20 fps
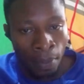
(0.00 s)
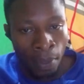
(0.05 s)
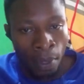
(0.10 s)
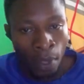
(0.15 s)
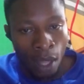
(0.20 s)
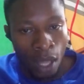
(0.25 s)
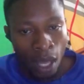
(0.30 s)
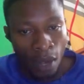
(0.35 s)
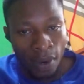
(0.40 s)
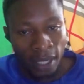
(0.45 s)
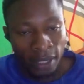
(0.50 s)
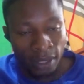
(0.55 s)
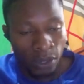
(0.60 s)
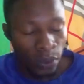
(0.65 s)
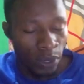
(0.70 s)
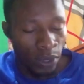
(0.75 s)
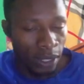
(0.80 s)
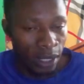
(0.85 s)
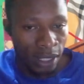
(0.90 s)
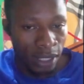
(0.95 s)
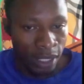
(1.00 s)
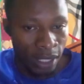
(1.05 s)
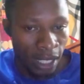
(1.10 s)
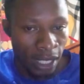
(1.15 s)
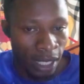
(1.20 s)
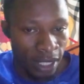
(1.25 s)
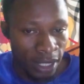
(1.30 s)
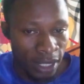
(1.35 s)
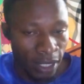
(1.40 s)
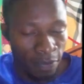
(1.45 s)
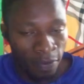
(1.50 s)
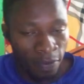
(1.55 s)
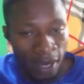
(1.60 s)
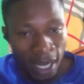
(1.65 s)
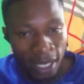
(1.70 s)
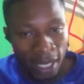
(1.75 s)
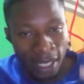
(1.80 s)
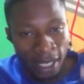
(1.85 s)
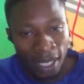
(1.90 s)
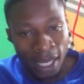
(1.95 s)
right? So in this case, if I
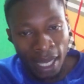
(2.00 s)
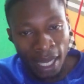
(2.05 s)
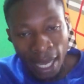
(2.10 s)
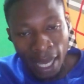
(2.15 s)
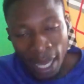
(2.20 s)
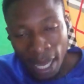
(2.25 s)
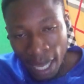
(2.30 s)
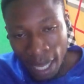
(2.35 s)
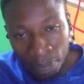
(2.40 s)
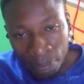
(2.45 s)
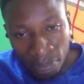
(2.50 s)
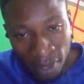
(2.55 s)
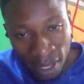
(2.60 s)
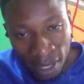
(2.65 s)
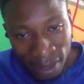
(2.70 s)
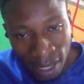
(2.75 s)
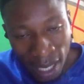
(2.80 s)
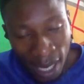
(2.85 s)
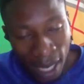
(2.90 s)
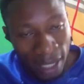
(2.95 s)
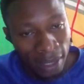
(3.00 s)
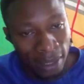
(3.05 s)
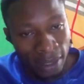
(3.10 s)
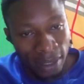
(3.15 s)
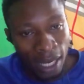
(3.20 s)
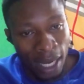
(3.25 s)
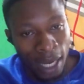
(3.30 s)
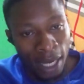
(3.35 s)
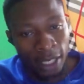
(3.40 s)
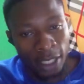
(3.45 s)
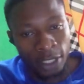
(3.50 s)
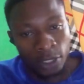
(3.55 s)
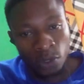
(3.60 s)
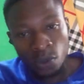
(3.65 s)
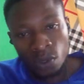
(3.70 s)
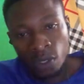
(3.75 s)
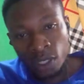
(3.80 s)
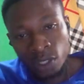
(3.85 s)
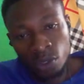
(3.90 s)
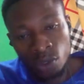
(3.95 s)
press the enter, is
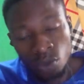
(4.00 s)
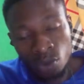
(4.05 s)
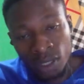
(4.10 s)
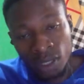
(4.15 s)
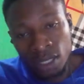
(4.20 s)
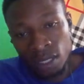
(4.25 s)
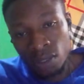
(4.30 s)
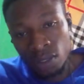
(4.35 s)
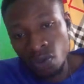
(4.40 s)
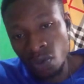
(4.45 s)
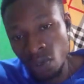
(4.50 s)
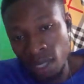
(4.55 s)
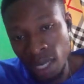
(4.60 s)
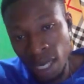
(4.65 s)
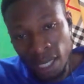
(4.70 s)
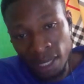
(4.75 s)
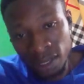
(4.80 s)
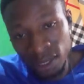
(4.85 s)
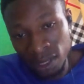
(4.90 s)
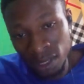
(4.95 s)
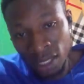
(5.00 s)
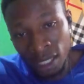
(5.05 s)
going to synchronize search